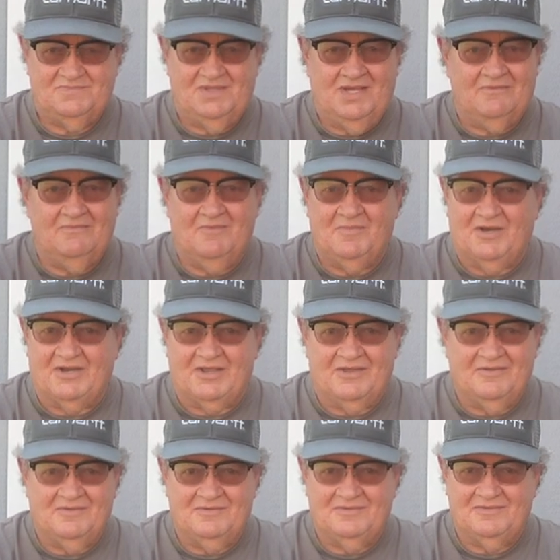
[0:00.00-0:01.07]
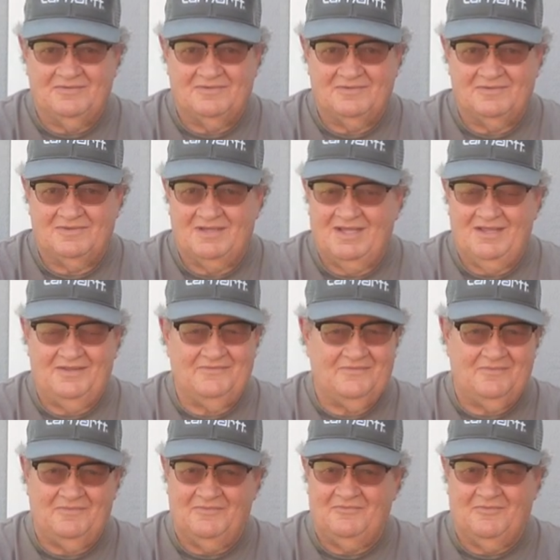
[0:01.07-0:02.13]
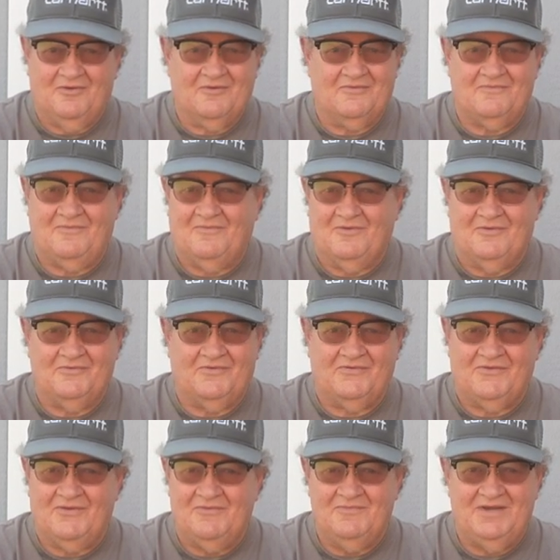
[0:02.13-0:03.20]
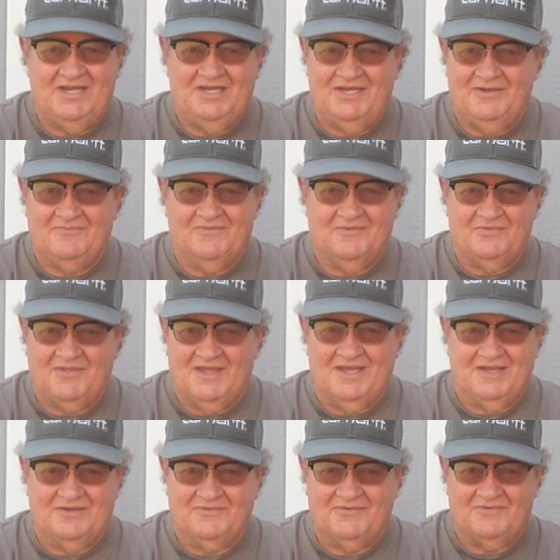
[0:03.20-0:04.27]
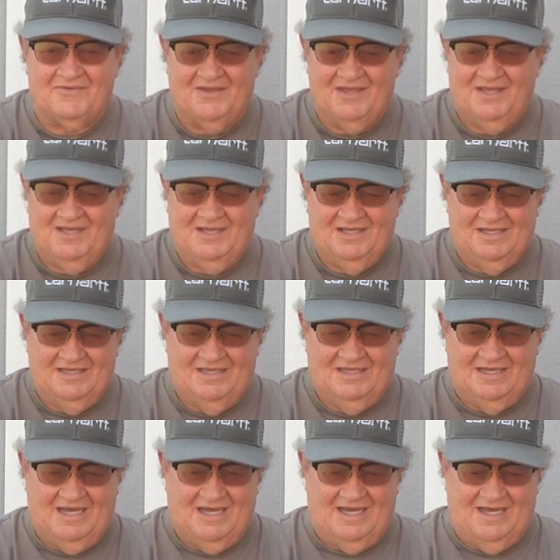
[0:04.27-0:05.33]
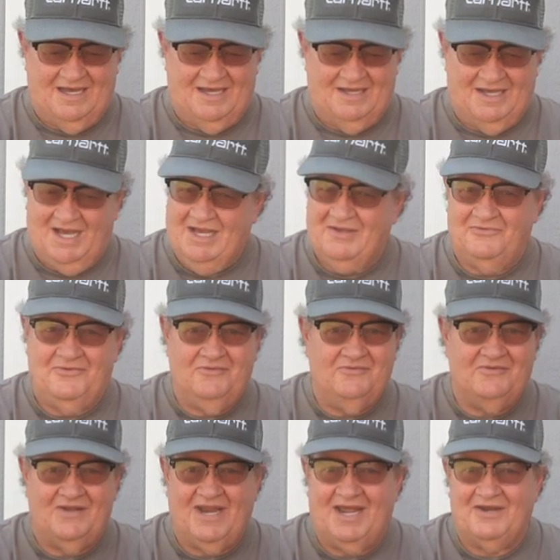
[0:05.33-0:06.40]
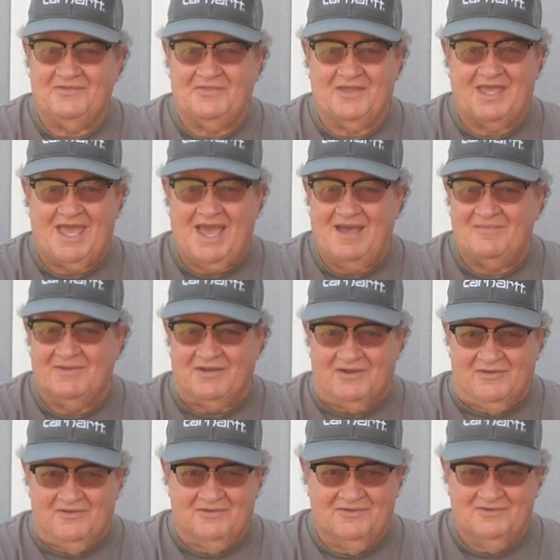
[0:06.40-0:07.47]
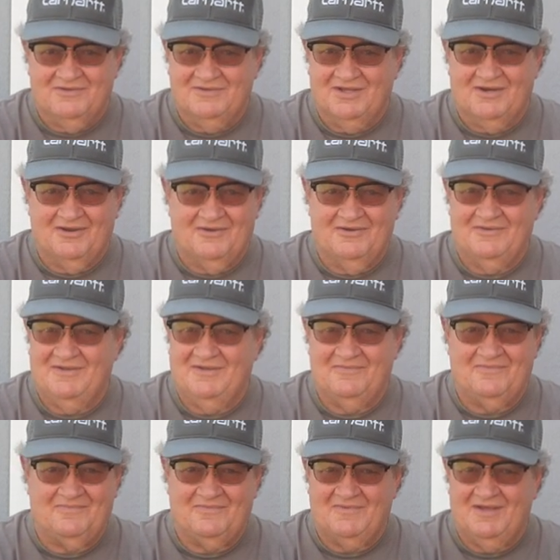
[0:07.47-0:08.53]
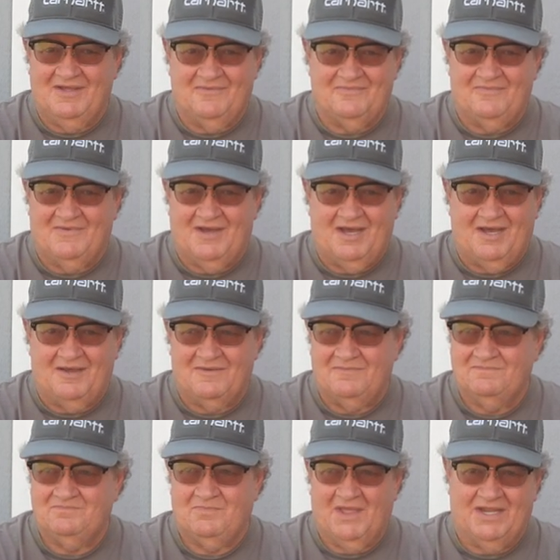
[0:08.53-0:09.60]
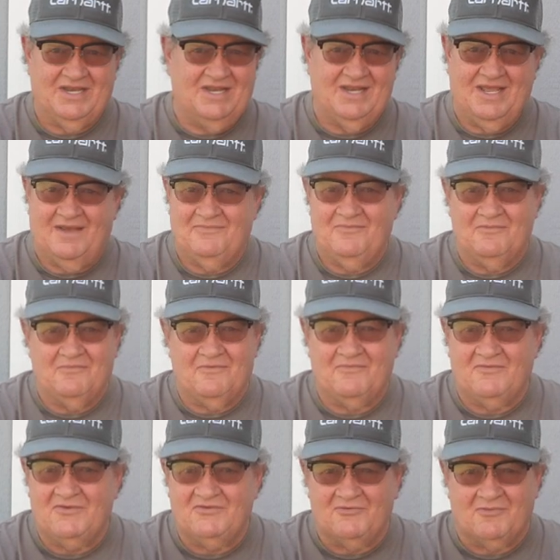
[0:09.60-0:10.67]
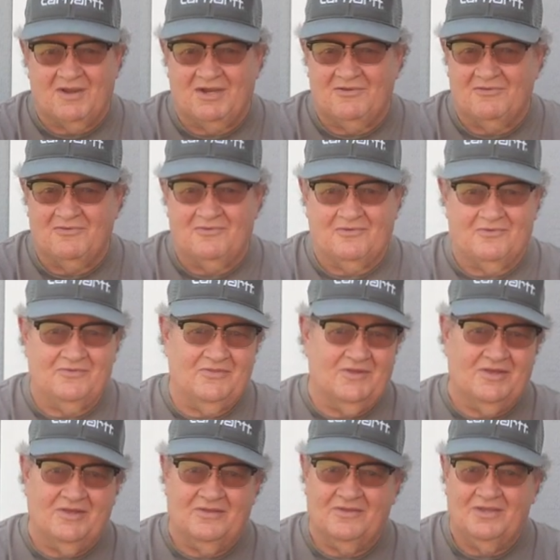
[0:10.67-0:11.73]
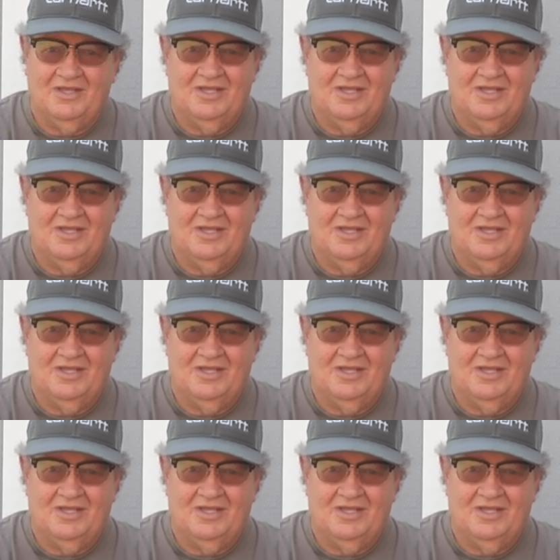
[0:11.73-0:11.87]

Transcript: Everybody. This would work for so many different things. Uh, I could use it out at the cabin, you know, if, if uh, I didn't have the refrigerator or the